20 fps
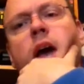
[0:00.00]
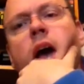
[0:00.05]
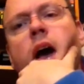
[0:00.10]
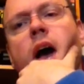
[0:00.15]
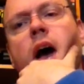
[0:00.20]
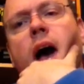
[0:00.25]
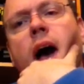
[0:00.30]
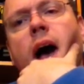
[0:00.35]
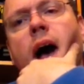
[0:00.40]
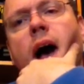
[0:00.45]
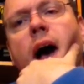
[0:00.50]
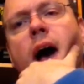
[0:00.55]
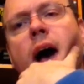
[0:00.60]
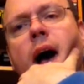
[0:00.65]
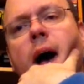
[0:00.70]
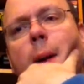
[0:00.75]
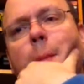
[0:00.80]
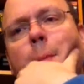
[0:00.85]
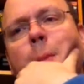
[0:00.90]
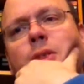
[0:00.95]

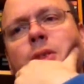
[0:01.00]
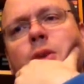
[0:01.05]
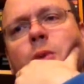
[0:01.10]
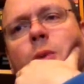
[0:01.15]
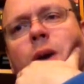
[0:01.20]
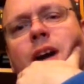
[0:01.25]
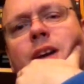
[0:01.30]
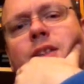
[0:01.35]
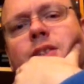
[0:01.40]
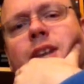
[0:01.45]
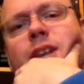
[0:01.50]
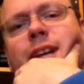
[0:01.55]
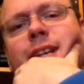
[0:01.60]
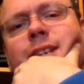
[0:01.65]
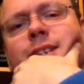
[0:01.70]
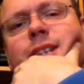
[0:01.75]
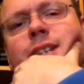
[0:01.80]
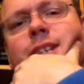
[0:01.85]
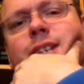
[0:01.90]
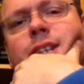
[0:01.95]
but the way
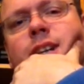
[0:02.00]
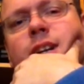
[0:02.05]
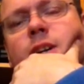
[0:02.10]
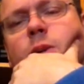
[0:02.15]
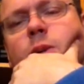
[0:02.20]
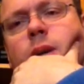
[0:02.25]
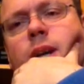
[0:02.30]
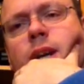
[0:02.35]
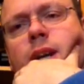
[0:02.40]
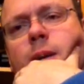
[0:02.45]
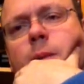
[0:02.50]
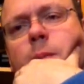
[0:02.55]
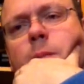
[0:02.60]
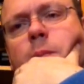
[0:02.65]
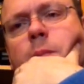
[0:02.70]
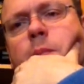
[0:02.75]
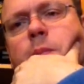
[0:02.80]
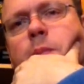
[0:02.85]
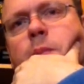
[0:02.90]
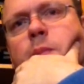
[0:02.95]
things are going,
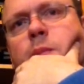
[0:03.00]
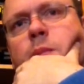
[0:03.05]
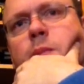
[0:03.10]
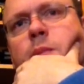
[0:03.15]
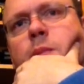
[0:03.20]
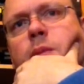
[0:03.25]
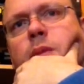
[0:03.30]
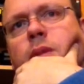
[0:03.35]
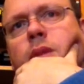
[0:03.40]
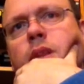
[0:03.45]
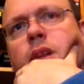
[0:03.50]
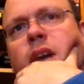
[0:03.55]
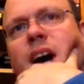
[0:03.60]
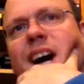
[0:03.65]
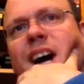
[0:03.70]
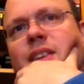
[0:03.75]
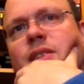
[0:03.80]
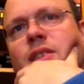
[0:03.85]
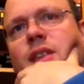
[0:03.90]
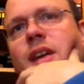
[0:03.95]

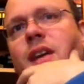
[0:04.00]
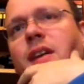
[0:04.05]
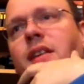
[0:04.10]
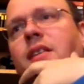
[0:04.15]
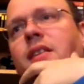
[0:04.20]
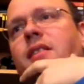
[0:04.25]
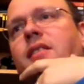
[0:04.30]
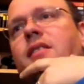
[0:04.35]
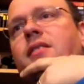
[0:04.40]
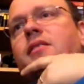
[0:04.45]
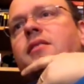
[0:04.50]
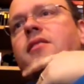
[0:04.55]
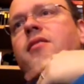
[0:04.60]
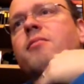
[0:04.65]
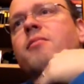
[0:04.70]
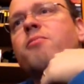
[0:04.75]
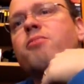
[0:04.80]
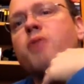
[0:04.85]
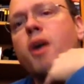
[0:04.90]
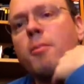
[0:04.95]
I think
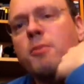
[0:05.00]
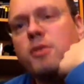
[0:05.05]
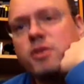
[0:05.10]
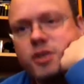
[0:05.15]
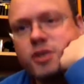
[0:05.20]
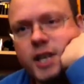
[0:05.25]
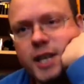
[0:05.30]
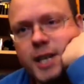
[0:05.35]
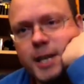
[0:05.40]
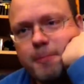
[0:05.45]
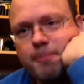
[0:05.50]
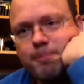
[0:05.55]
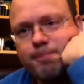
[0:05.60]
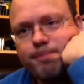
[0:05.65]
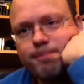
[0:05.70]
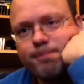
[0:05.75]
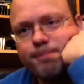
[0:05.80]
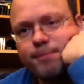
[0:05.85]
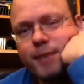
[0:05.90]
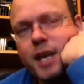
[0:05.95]
property,
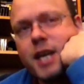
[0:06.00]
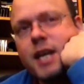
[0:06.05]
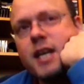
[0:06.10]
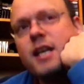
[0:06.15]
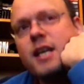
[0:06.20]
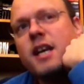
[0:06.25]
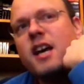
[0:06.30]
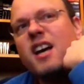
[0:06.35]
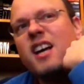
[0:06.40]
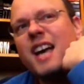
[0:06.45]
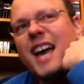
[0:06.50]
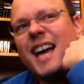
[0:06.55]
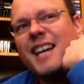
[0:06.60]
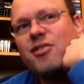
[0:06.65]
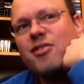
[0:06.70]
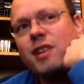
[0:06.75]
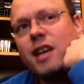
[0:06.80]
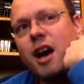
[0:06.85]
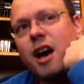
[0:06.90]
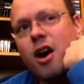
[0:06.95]

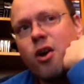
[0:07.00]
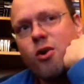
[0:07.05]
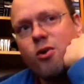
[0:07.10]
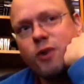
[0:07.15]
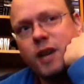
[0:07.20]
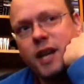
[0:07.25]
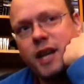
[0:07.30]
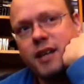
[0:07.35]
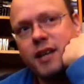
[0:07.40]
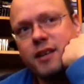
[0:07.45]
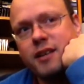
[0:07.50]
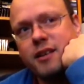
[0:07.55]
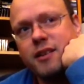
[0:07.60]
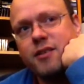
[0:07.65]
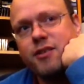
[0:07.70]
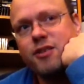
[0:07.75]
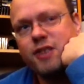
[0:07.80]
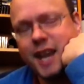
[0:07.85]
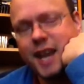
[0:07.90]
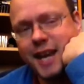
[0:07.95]
actually owning
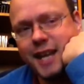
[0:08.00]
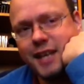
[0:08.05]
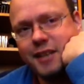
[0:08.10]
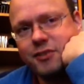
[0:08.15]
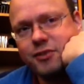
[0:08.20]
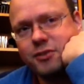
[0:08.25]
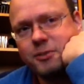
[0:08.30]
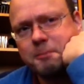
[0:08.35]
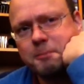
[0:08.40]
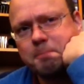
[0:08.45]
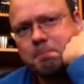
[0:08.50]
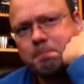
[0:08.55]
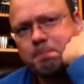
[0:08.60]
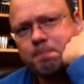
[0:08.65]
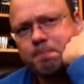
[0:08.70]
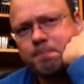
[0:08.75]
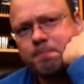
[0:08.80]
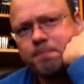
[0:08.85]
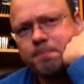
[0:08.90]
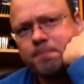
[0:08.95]
things,
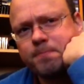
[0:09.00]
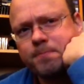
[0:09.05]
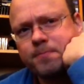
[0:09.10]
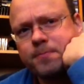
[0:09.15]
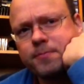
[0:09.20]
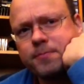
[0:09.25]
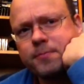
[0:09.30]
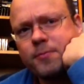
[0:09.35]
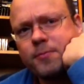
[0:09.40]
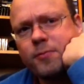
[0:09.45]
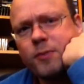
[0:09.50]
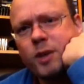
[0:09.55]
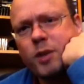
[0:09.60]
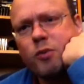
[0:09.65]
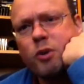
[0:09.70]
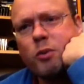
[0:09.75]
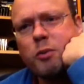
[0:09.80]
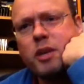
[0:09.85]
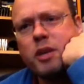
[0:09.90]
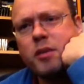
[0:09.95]

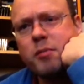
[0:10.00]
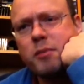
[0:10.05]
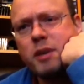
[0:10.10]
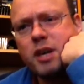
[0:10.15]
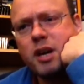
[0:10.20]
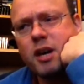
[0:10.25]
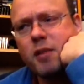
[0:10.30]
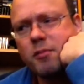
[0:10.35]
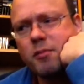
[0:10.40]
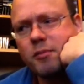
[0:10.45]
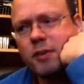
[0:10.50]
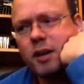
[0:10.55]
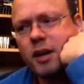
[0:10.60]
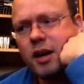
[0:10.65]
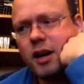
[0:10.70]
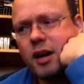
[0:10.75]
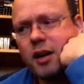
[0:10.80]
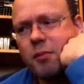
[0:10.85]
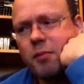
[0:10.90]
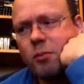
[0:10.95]
will become
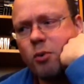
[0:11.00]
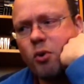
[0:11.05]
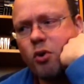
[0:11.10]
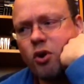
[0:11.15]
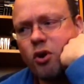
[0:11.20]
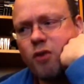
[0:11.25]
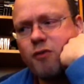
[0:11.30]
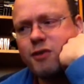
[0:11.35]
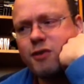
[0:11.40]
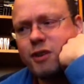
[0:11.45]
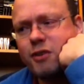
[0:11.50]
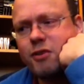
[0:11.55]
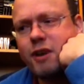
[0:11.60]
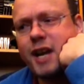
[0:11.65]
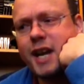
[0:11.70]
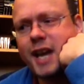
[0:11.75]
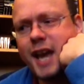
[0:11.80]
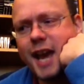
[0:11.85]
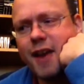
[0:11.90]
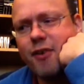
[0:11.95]
more of a
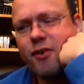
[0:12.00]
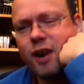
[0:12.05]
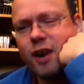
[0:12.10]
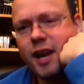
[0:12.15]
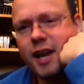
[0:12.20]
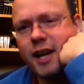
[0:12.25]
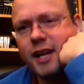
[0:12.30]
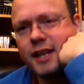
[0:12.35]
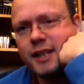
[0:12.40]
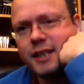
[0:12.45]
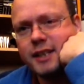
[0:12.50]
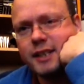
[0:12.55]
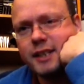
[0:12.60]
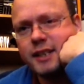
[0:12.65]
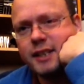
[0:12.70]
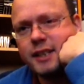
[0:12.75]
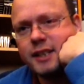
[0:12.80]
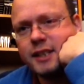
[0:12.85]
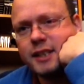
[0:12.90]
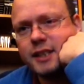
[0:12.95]
gray area
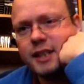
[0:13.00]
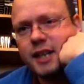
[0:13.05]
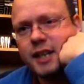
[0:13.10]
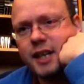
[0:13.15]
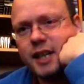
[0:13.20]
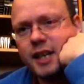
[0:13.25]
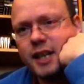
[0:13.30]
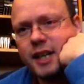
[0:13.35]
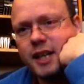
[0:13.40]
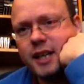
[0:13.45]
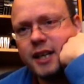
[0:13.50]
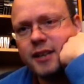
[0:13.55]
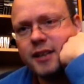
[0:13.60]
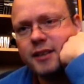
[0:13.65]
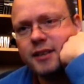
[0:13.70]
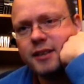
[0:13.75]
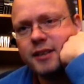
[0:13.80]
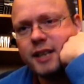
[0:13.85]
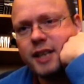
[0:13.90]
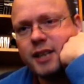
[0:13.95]

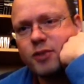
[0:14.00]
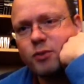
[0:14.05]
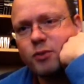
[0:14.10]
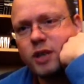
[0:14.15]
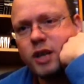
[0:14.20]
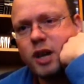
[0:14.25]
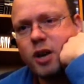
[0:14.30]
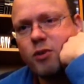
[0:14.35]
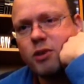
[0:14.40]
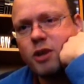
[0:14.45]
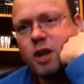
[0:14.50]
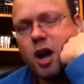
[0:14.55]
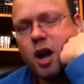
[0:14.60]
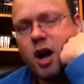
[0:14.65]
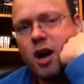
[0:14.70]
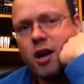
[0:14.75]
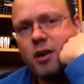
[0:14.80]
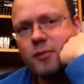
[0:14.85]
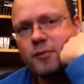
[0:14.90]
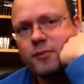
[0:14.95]
as we go
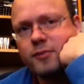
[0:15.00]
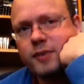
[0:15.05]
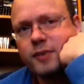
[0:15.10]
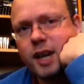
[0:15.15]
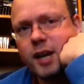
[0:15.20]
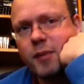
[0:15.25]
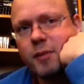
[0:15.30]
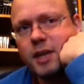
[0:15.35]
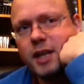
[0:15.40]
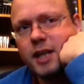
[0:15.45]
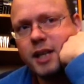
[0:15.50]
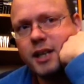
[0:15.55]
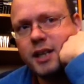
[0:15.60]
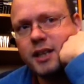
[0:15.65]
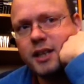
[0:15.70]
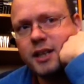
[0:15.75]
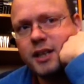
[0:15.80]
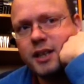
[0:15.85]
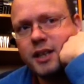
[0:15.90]
along. I mean,